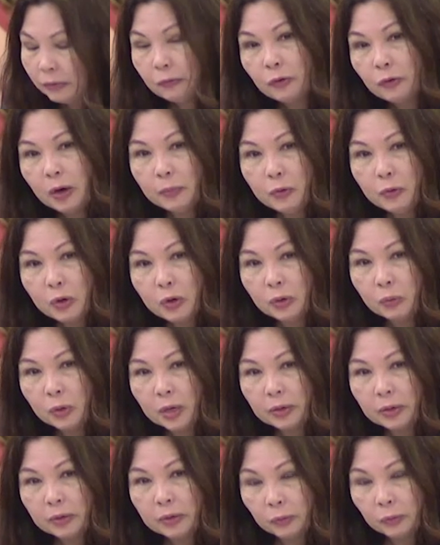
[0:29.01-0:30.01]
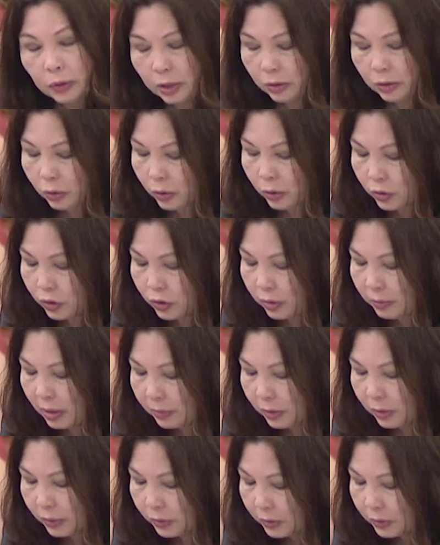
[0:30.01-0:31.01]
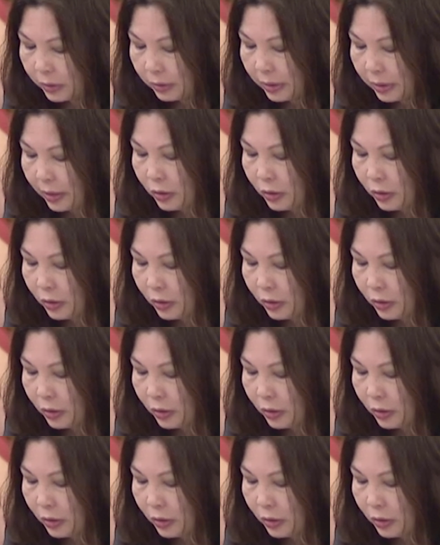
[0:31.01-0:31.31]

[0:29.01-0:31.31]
from your work with the torture memos,